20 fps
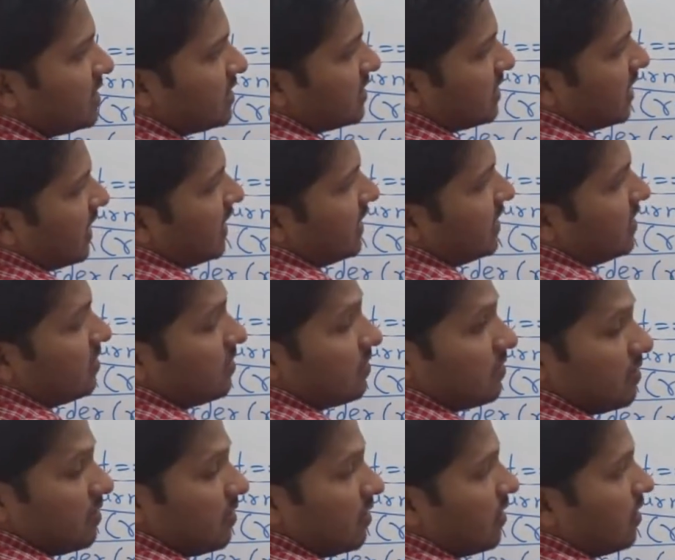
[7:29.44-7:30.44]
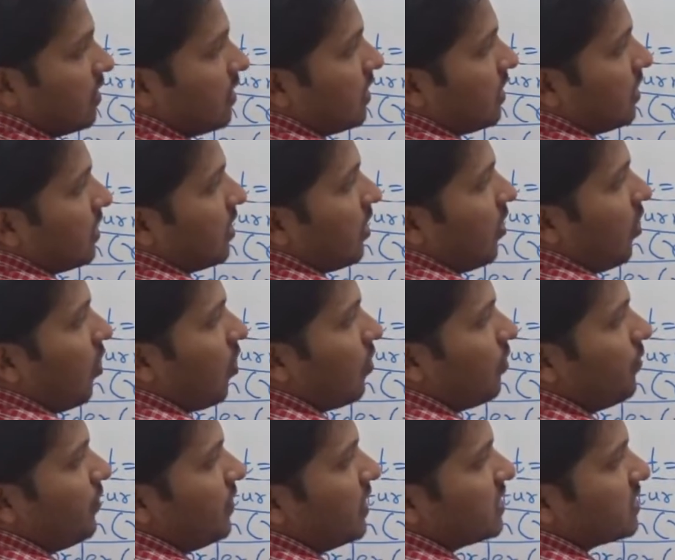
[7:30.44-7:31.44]
side,
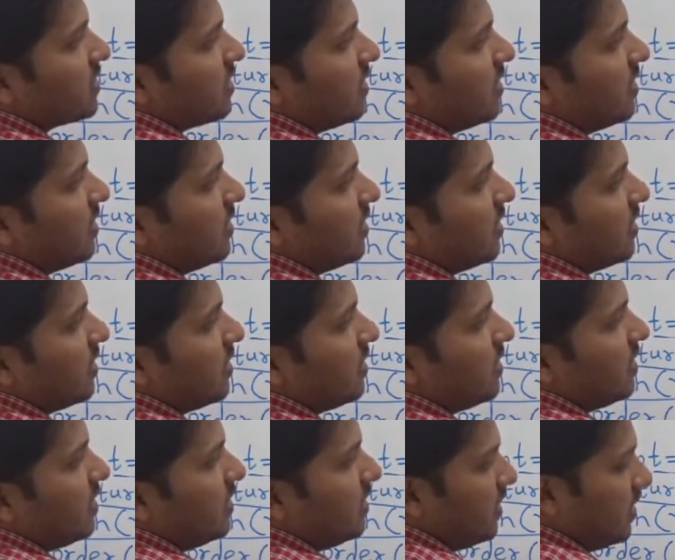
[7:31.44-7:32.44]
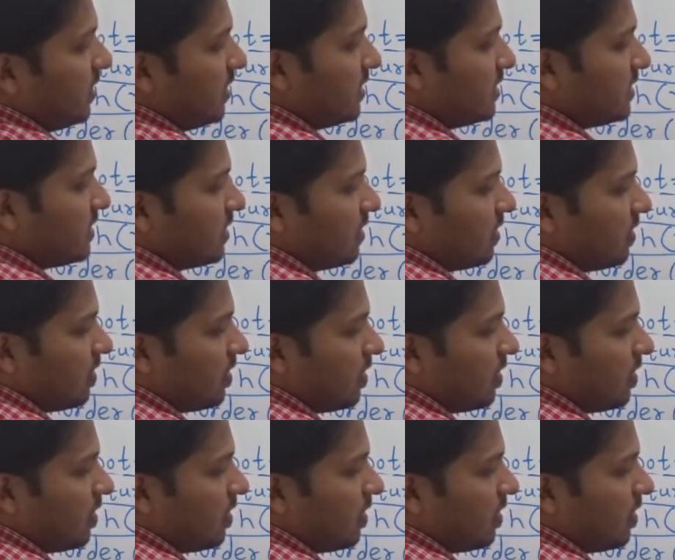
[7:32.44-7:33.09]
obviously D is